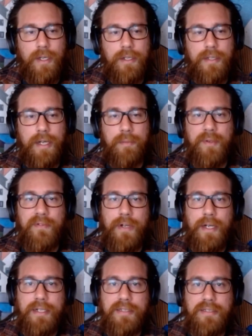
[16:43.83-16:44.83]
That
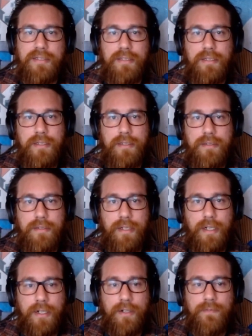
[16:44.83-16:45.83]
provides
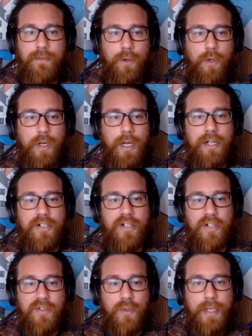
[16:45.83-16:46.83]
data for
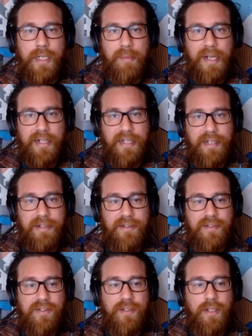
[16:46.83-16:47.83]
120
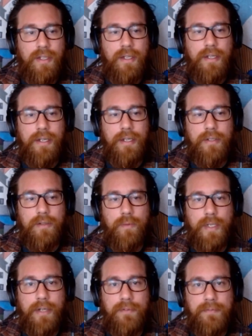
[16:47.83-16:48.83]
backends.
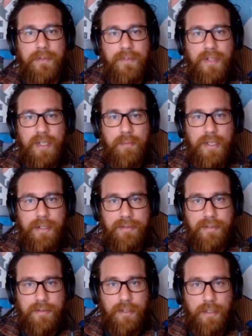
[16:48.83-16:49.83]
We have a
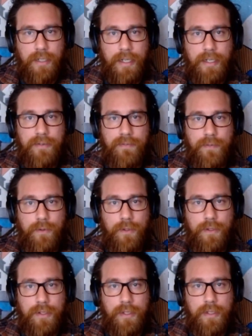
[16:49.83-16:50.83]
15-minute delay
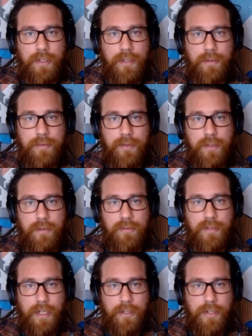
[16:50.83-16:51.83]
for the
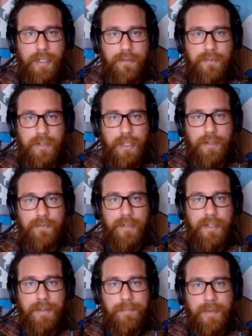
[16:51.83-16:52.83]
data out of
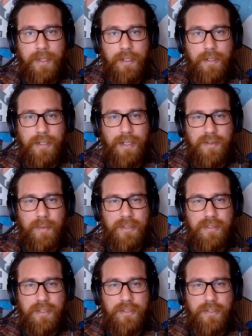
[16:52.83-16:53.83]
Cloudflare. That's
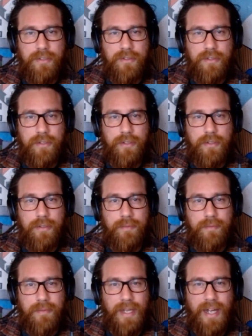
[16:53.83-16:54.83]
mostly due to
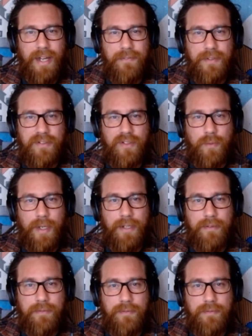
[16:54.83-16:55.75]
having to wait